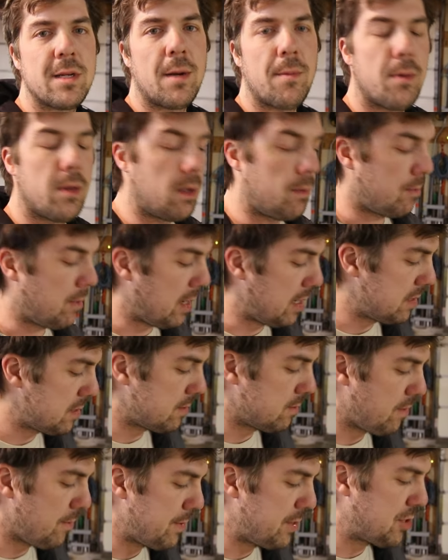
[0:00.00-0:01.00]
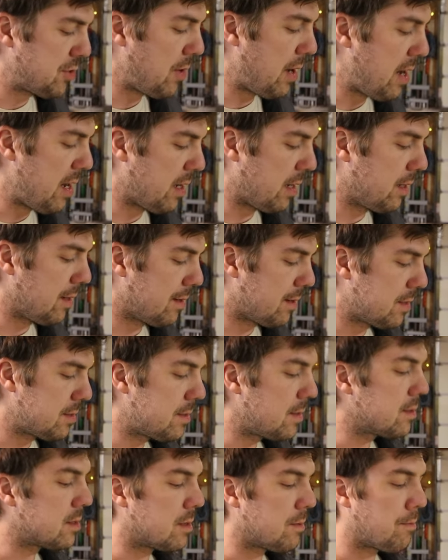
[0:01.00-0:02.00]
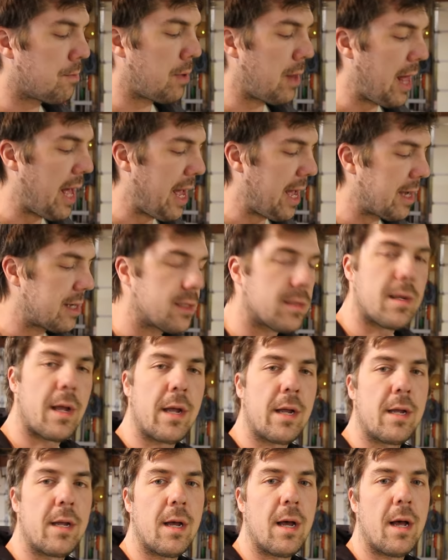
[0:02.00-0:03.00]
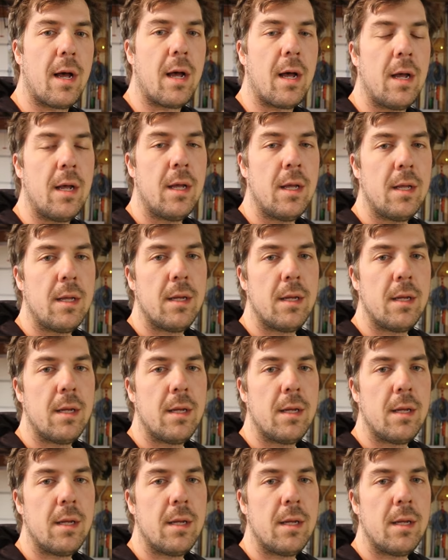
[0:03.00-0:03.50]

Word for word: couple of months, we've been trading illnesses and plagues like uh,